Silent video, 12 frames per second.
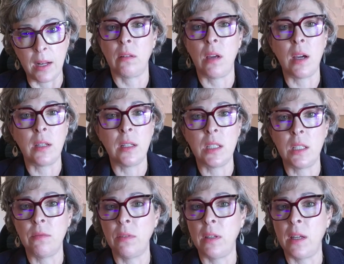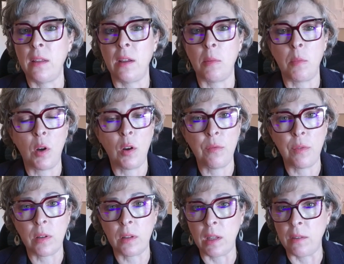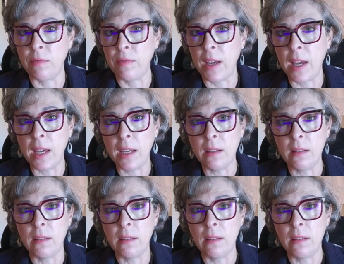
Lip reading: Cognitively, they're perfectly fine.